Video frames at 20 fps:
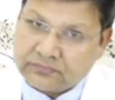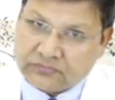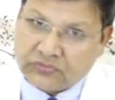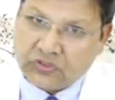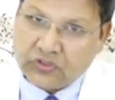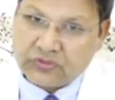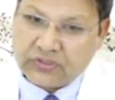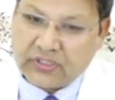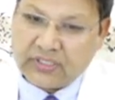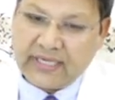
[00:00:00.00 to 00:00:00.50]

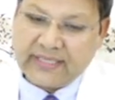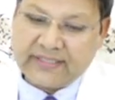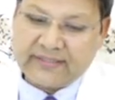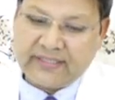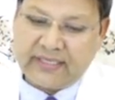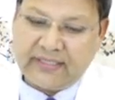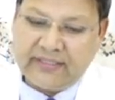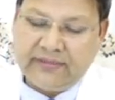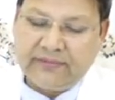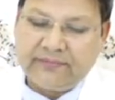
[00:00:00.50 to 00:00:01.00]
On the right
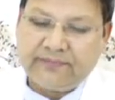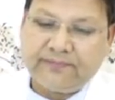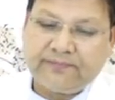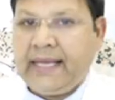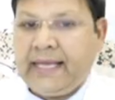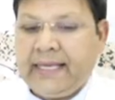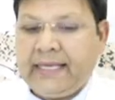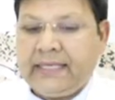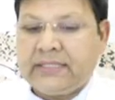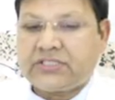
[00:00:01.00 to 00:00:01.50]
side,
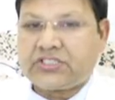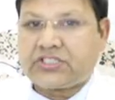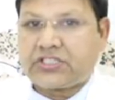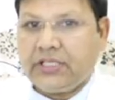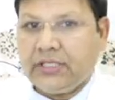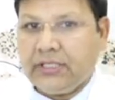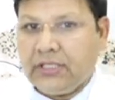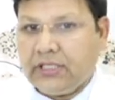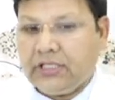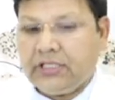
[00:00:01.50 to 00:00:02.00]

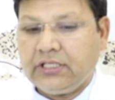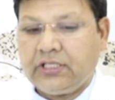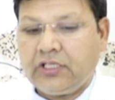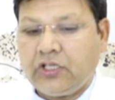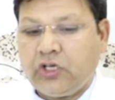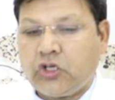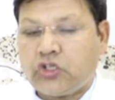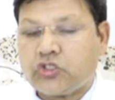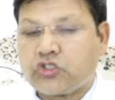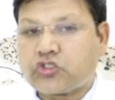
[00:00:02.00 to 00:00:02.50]
till
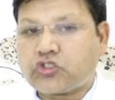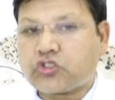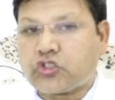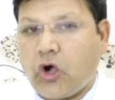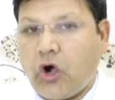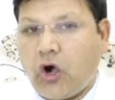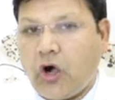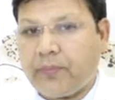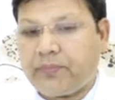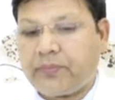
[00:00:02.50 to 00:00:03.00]

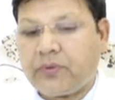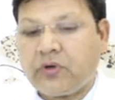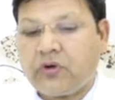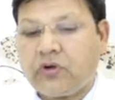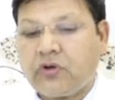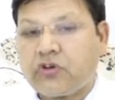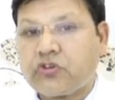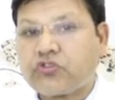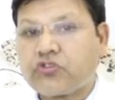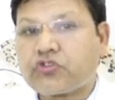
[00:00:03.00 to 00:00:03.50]
top
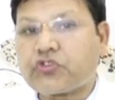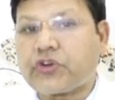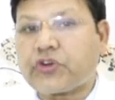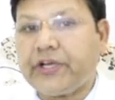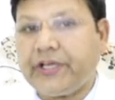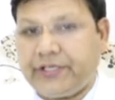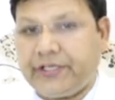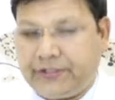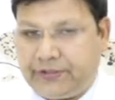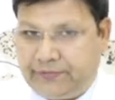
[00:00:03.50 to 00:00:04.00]

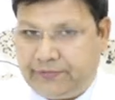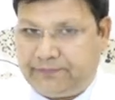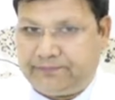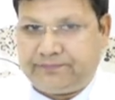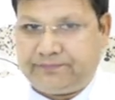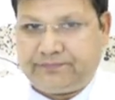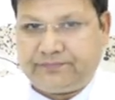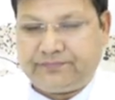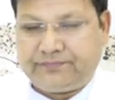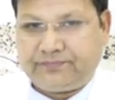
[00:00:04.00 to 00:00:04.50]
train.
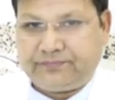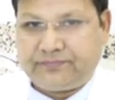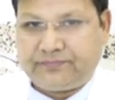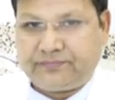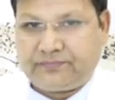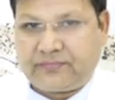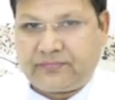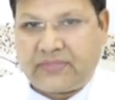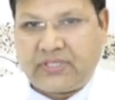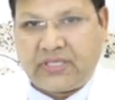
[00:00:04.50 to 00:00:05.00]

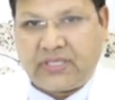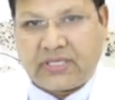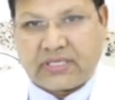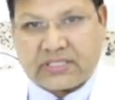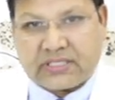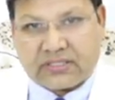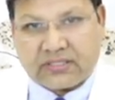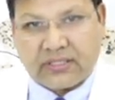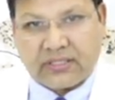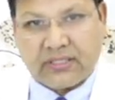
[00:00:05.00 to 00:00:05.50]

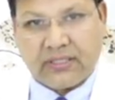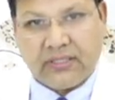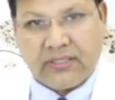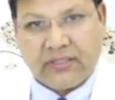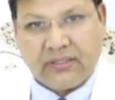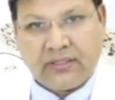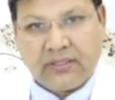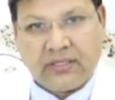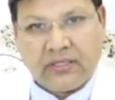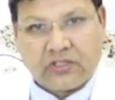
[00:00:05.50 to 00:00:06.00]

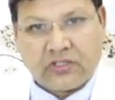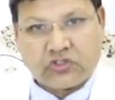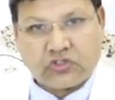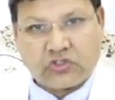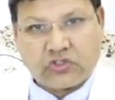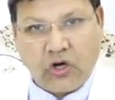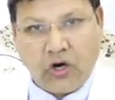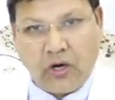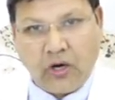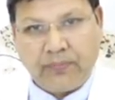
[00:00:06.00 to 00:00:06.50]
Till
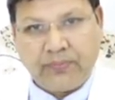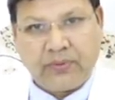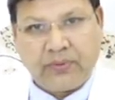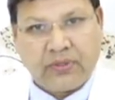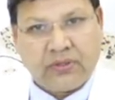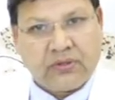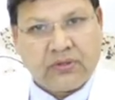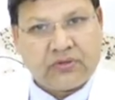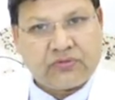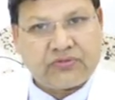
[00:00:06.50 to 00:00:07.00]
top
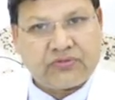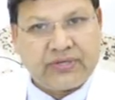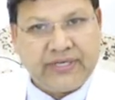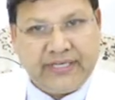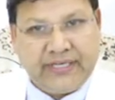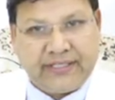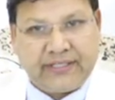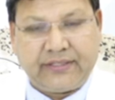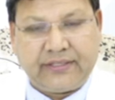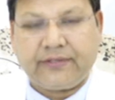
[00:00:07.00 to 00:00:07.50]

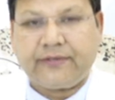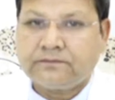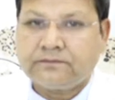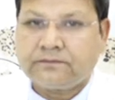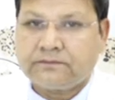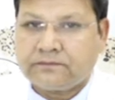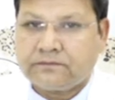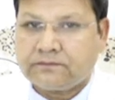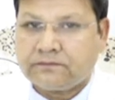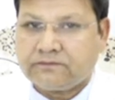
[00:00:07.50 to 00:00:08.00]
train
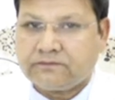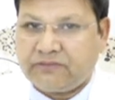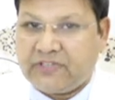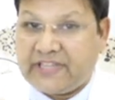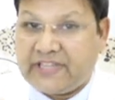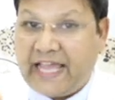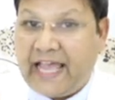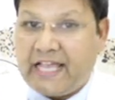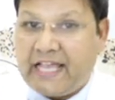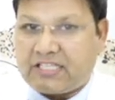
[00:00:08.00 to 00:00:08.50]

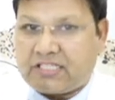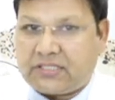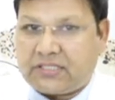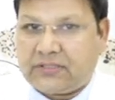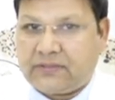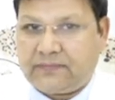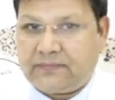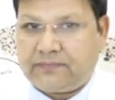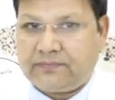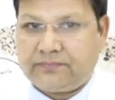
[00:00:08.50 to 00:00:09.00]
with H.
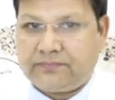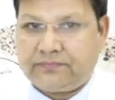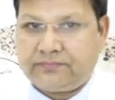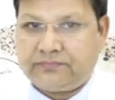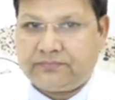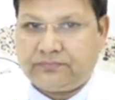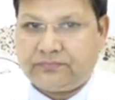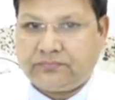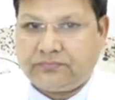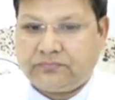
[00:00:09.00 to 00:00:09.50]

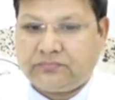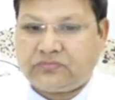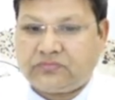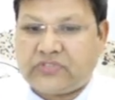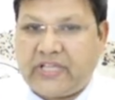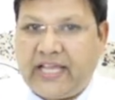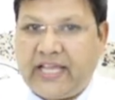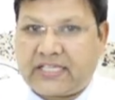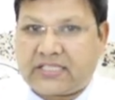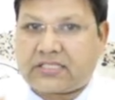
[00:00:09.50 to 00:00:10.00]

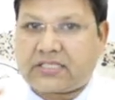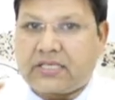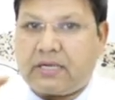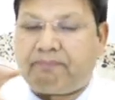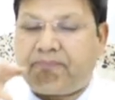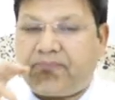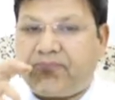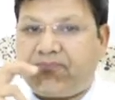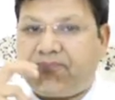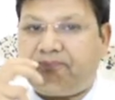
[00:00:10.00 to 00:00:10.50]

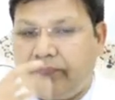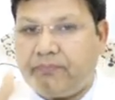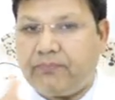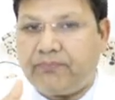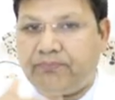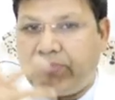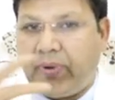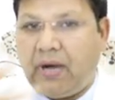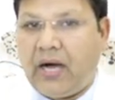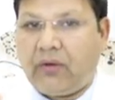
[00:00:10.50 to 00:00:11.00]
Extra
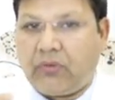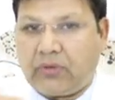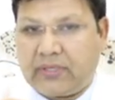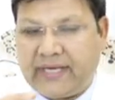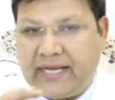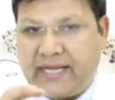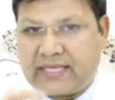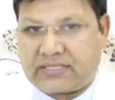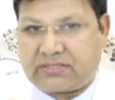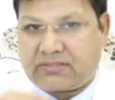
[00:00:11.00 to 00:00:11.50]
power,
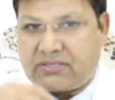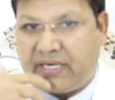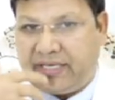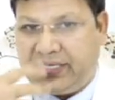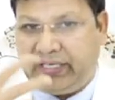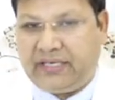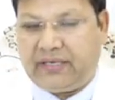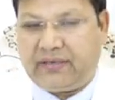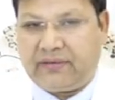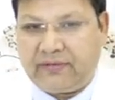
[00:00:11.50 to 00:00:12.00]
extra
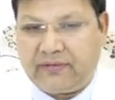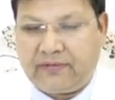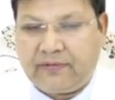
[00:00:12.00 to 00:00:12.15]
air